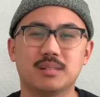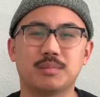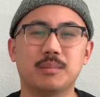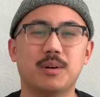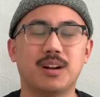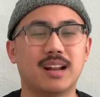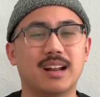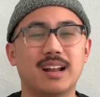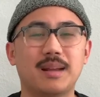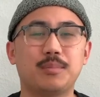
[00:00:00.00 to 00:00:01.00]
promoted at
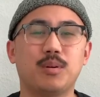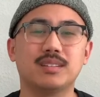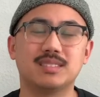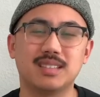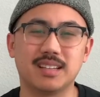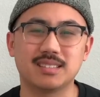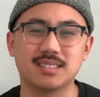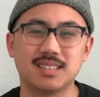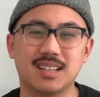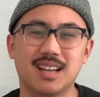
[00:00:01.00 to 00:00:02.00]
a 9.6,
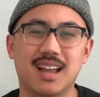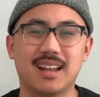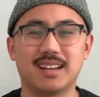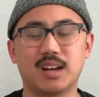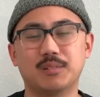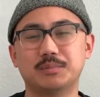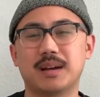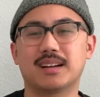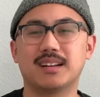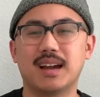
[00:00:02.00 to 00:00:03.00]
and it comes
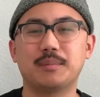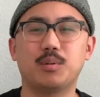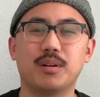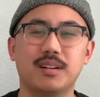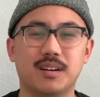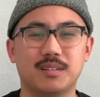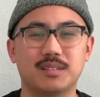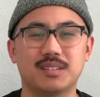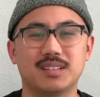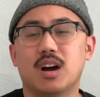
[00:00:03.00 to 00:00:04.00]
back a 9.0.
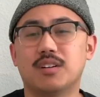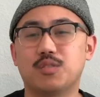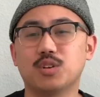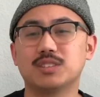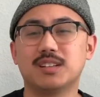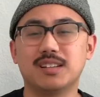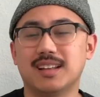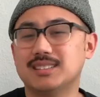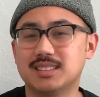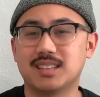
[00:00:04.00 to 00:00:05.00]
Unfortunately,
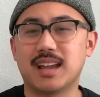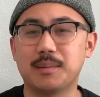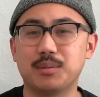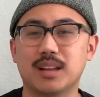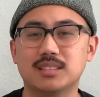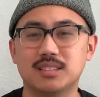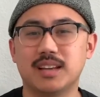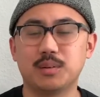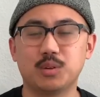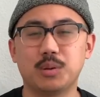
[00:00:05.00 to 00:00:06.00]
that's just the gamble that you
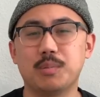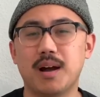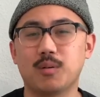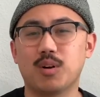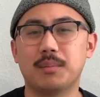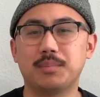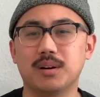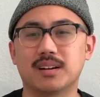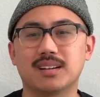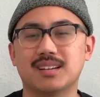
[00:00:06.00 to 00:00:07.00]
take when you buy a raw
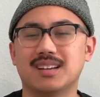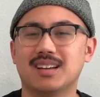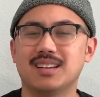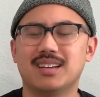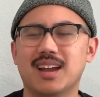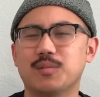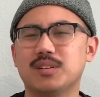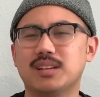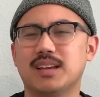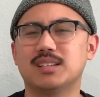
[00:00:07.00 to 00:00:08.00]
book. You can't
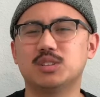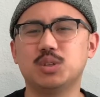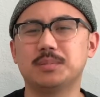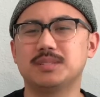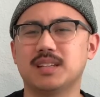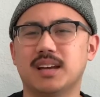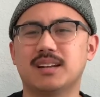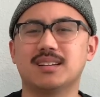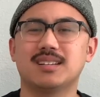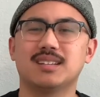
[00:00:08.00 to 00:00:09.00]
really get too
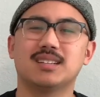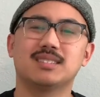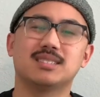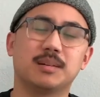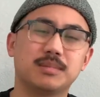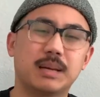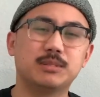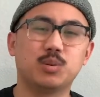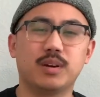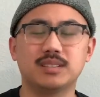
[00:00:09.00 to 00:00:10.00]
upset.
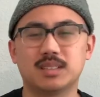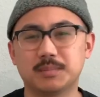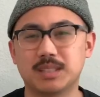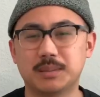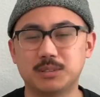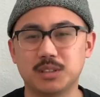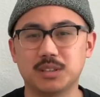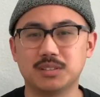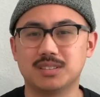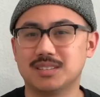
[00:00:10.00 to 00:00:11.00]
Sometimes you win, sometimes you
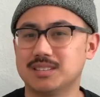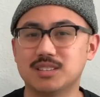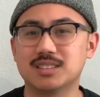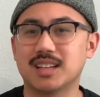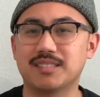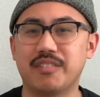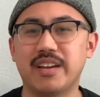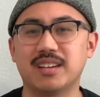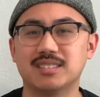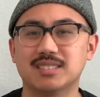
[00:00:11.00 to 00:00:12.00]
lose, just like
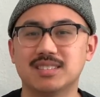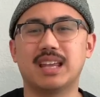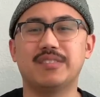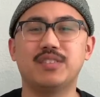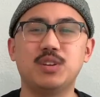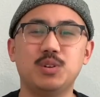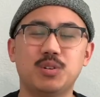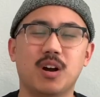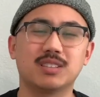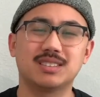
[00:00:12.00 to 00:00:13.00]
Vegas. If
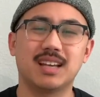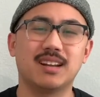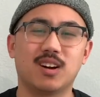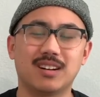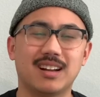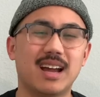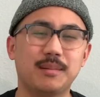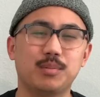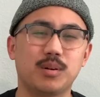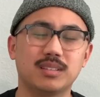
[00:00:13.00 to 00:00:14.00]
you are set on a
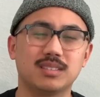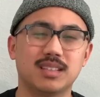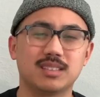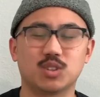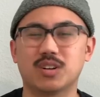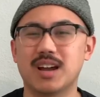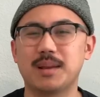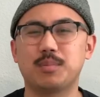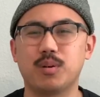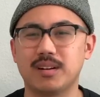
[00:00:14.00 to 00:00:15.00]
9.6 or a
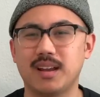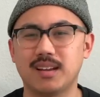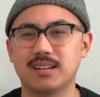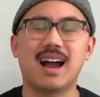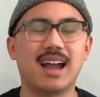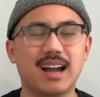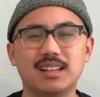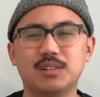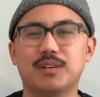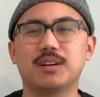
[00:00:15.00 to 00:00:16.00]
9.8, I
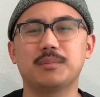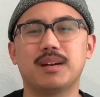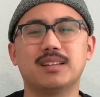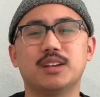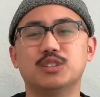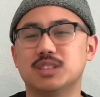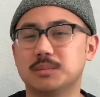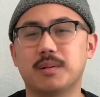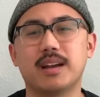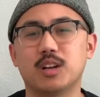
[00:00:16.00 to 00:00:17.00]
highly recommend that you
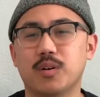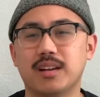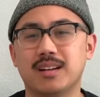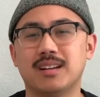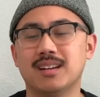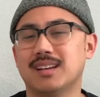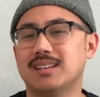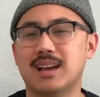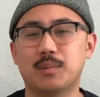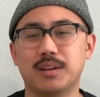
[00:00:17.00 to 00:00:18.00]
just buy it graded.
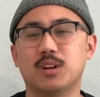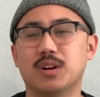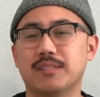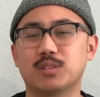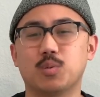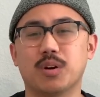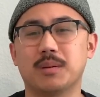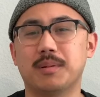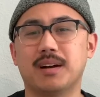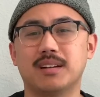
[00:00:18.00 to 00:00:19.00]
That way you don't have to worry
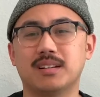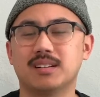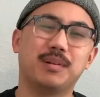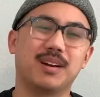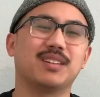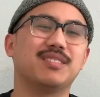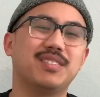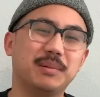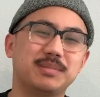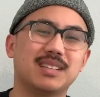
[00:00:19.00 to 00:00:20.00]
about it. But on the
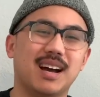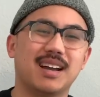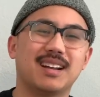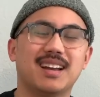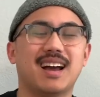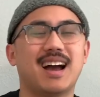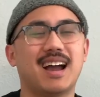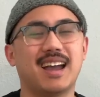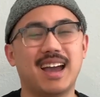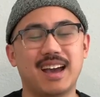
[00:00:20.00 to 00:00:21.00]
flip side,
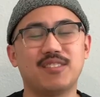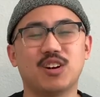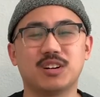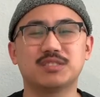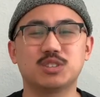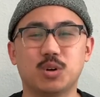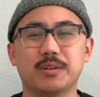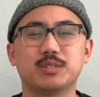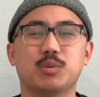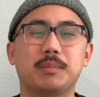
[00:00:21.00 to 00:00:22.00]
I have heard of
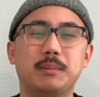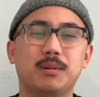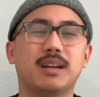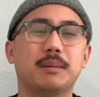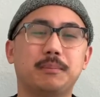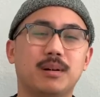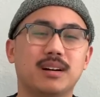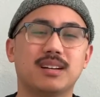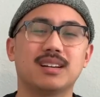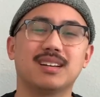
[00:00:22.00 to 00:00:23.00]
stories where people get a
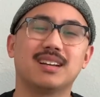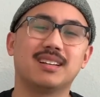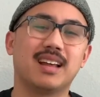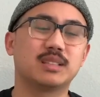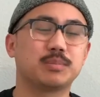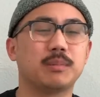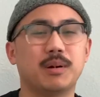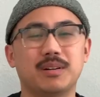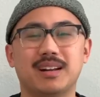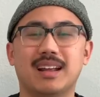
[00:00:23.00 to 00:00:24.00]
book that's
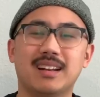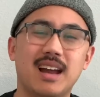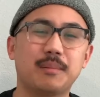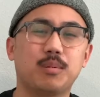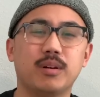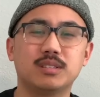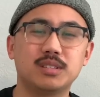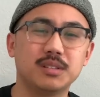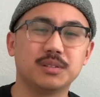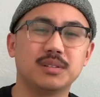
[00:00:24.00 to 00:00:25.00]
promoted at
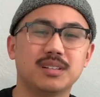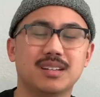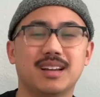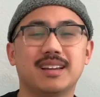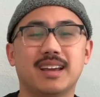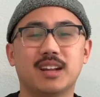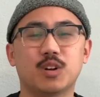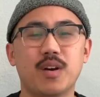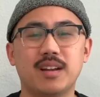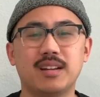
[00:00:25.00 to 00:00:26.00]
9.2, get it
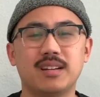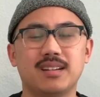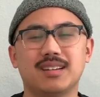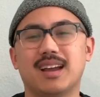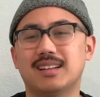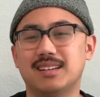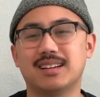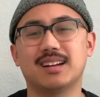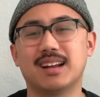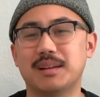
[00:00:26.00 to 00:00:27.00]
graded, and they
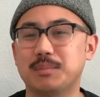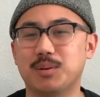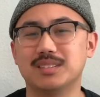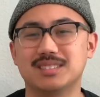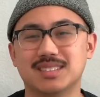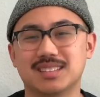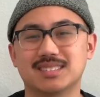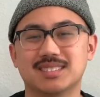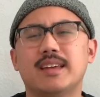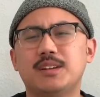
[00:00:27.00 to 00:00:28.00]
get a 9.6.
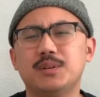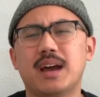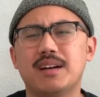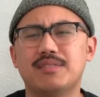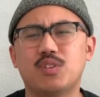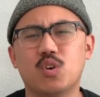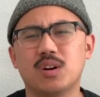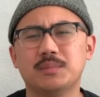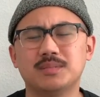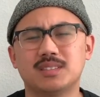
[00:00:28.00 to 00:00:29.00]
They do have
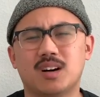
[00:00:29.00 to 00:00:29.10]
forums